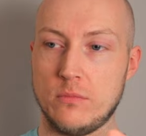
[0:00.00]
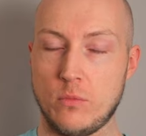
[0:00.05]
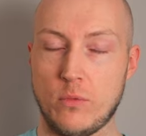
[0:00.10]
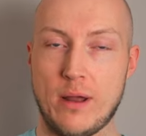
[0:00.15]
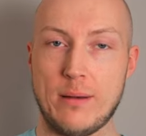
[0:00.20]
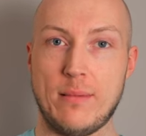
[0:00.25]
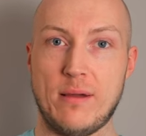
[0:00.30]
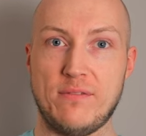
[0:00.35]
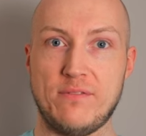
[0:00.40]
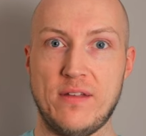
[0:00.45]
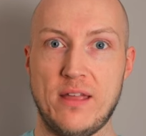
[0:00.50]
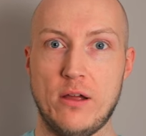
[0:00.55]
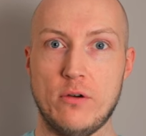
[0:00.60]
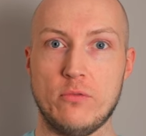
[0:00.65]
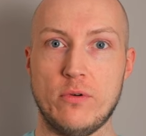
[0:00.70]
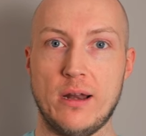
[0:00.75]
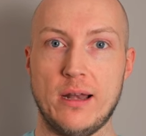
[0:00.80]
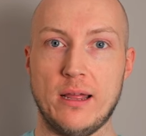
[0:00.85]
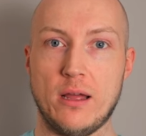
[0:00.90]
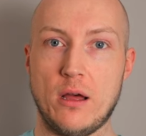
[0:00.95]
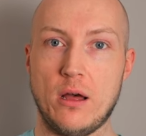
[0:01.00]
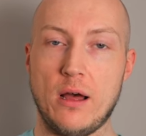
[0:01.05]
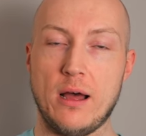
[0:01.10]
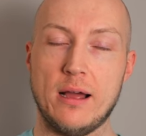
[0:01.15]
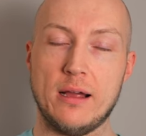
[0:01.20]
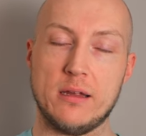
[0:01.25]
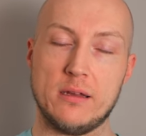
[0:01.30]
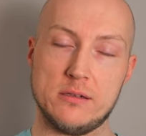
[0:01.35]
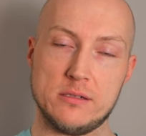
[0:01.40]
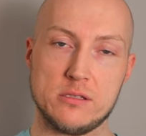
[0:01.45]
When my feet are really hot,
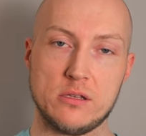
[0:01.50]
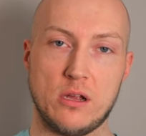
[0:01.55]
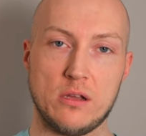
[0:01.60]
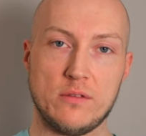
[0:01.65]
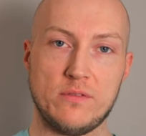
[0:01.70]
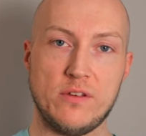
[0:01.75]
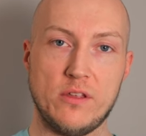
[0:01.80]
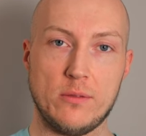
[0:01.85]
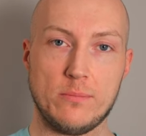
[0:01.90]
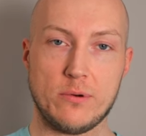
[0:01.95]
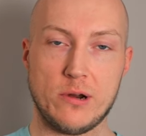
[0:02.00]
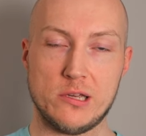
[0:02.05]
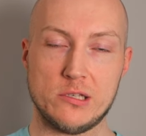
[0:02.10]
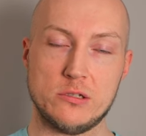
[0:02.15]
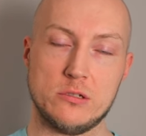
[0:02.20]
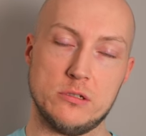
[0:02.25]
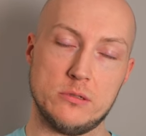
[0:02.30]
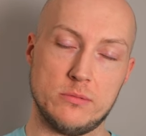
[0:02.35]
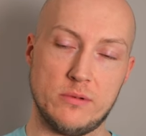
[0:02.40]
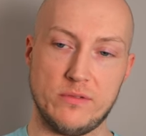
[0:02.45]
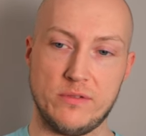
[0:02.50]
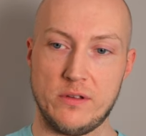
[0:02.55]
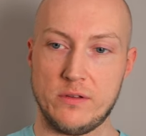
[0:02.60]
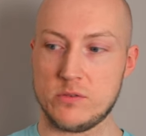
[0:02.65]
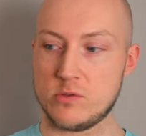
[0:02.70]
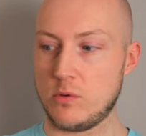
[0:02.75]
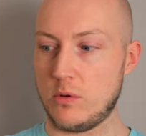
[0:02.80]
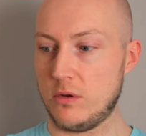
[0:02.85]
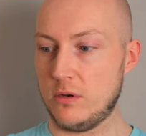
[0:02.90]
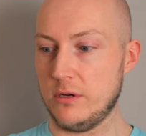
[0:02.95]
I can start to feel the pressure because my feet are
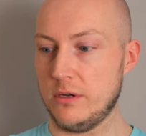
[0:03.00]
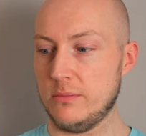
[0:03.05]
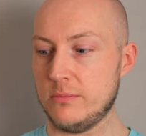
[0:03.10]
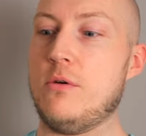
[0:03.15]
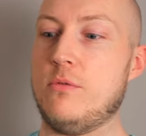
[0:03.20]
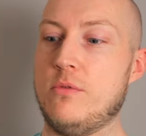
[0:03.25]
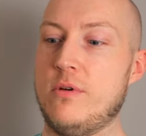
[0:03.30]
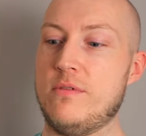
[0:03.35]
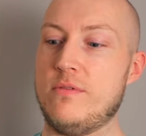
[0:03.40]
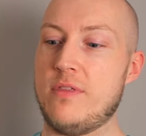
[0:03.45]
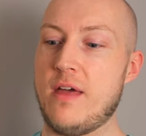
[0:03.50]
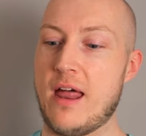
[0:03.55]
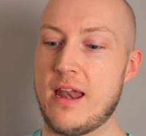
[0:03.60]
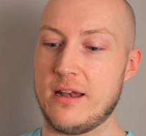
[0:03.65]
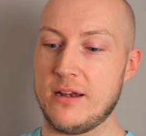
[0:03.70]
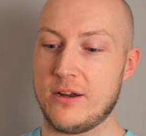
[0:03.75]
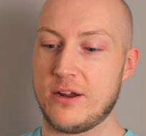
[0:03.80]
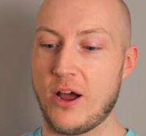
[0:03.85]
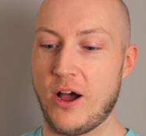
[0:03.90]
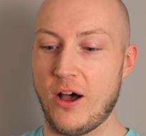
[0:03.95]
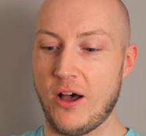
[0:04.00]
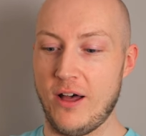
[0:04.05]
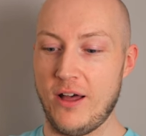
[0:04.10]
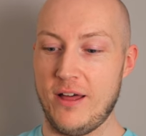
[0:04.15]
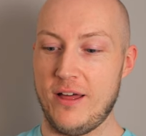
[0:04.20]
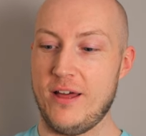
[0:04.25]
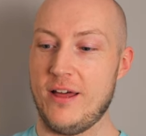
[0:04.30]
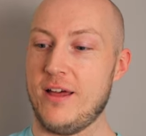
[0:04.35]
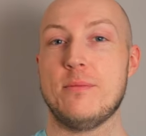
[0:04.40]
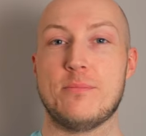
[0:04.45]
swollen up. We've then
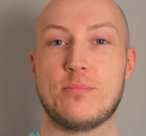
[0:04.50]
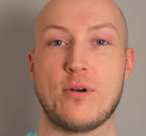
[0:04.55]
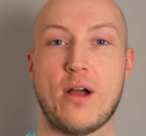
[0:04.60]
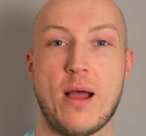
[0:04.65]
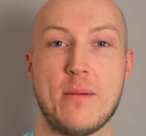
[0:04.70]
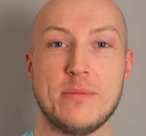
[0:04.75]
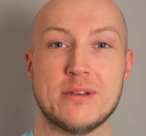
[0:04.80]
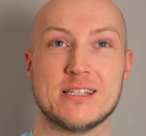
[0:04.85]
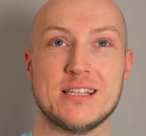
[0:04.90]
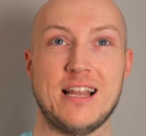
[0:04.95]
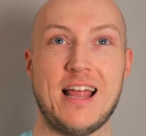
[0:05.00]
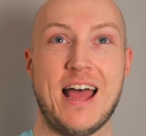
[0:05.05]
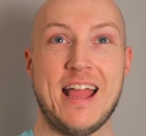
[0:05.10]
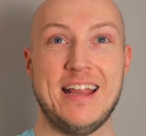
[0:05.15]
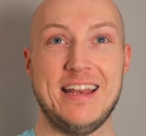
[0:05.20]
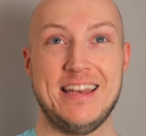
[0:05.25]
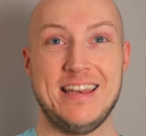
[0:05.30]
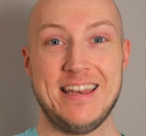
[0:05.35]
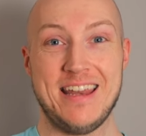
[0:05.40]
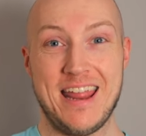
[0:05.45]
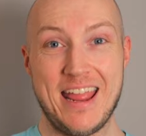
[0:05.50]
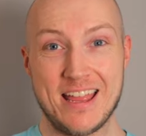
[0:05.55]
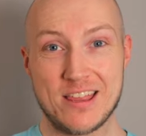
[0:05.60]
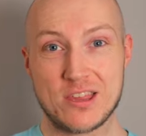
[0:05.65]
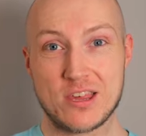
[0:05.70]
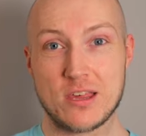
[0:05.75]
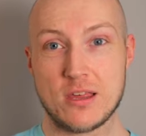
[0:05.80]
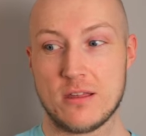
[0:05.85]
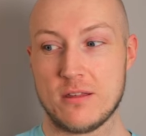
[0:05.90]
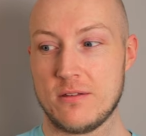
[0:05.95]
got Primus Lite
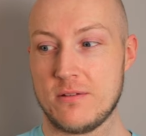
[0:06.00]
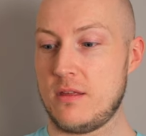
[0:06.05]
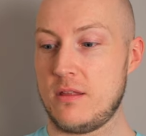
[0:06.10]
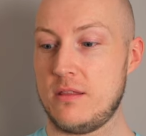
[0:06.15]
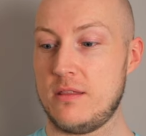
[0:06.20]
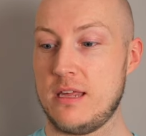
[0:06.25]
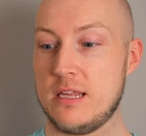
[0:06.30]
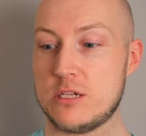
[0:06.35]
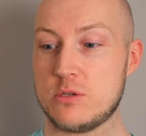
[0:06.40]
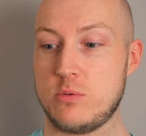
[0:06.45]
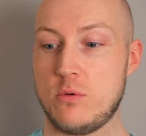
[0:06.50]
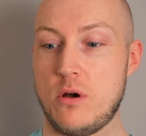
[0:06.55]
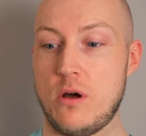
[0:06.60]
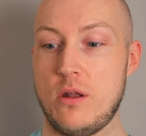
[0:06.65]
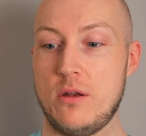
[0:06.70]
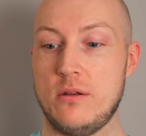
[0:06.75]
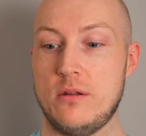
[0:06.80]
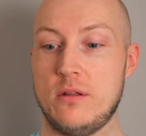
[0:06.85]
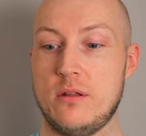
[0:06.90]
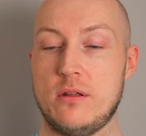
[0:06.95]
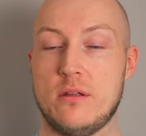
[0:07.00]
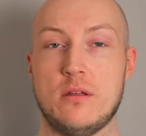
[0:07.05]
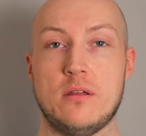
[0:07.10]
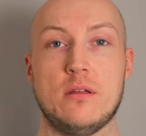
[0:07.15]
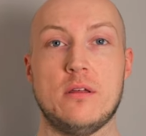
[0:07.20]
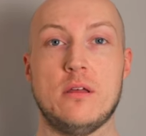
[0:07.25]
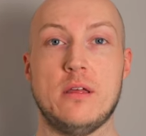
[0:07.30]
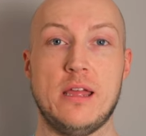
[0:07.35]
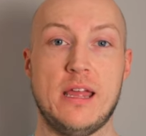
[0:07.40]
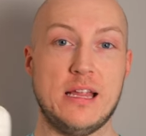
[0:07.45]
Knit. This one,
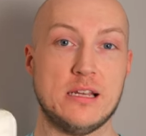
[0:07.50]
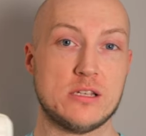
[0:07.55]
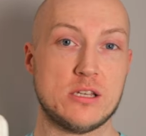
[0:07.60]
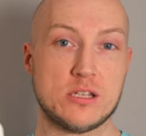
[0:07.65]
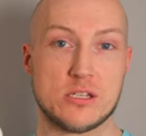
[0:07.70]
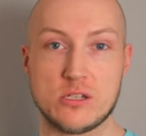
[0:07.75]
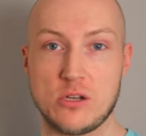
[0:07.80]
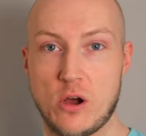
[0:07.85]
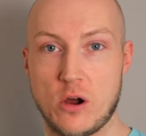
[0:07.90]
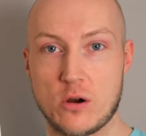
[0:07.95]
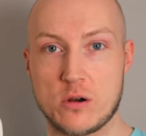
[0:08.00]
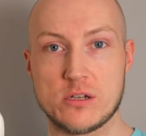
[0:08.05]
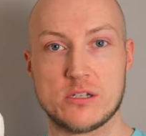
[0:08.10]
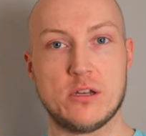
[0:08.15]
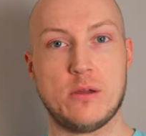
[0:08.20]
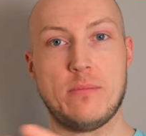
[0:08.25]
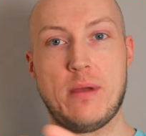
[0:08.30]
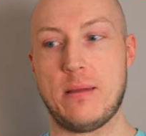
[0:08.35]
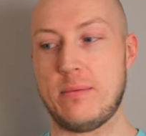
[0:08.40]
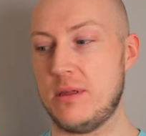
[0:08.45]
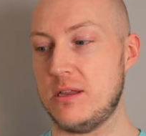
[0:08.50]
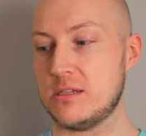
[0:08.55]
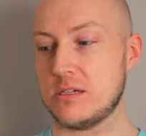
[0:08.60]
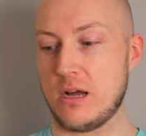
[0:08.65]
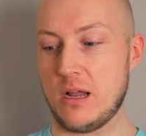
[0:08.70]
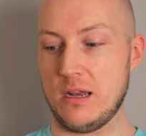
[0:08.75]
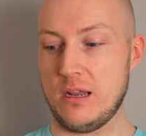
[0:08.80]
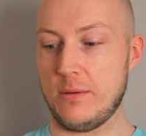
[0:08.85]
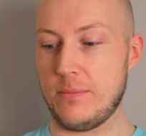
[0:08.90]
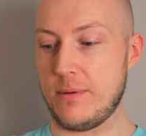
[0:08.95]
it's a sock, so maybe it's
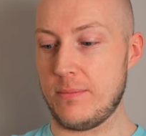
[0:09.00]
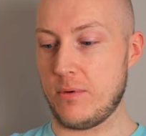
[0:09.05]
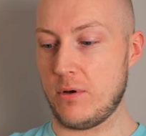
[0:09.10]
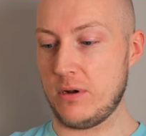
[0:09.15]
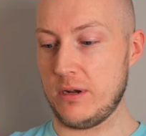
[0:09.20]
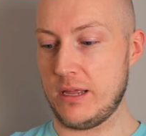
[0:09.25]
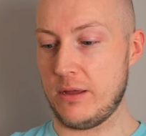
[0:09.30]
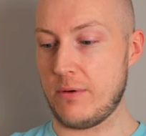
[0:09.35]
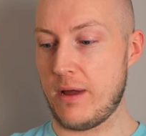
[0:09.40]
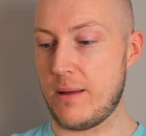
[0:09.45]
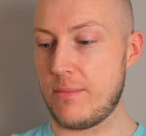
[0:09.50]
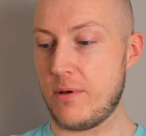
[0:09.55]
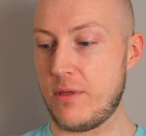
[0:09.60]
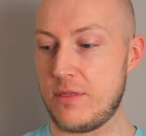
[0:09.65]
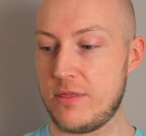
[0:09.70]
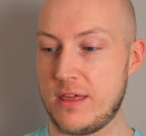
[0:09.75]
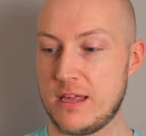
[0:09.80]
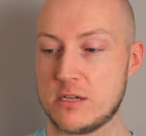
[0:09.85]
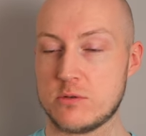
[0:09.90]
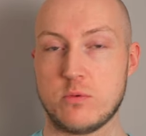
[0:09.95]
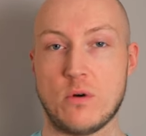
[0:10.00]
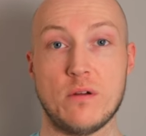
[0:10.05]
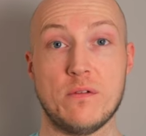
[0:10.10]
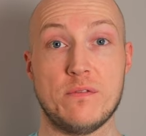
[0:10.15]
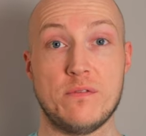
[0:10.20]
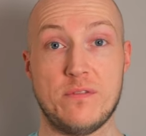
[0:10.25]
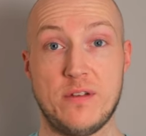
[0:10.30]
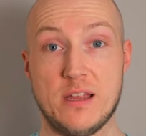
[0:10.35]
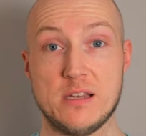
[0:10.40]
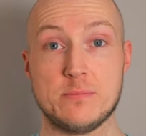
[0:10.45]
got a little bit more leeway, but this one
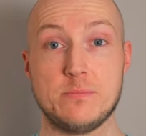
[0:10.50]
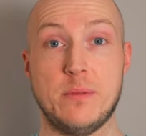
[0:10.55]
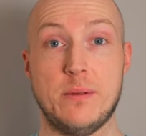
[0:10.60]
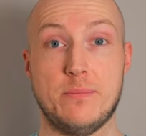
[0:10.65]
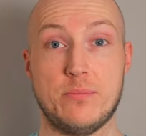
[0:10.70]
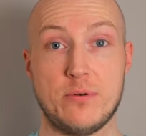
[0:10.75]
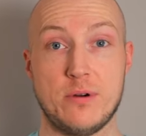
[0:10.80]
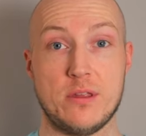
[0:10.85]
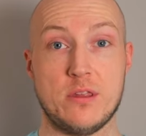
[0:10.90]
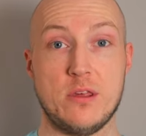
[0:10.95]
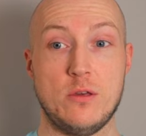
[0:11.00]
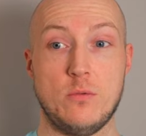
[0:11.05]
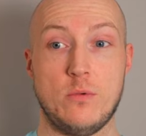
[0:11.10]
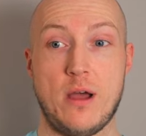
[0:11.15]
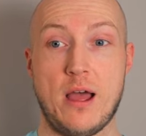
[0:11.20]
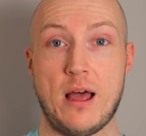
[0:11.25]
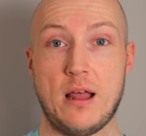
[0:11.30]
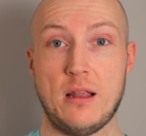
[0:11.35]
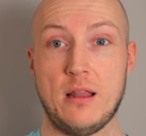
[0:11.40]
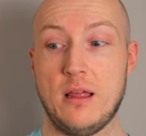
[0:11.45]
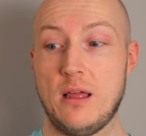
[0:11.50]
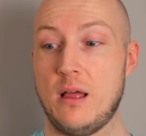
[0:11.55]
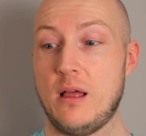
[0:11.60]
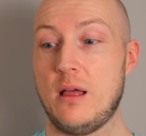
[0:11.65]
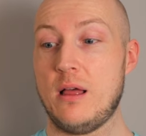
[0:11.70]
fits me pretty well.